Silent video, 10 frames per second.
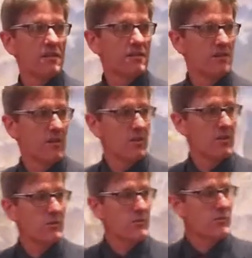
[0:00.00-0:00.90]

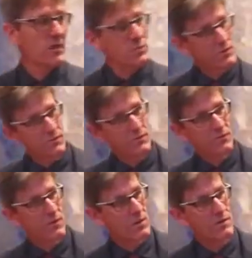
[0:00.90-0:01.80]
So,
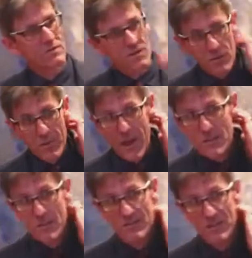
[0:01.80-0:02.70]
a
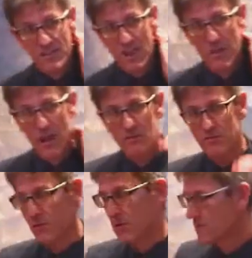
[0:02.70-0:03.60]
paper has just come out
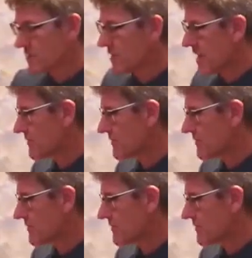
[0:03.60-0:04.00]
that follows on that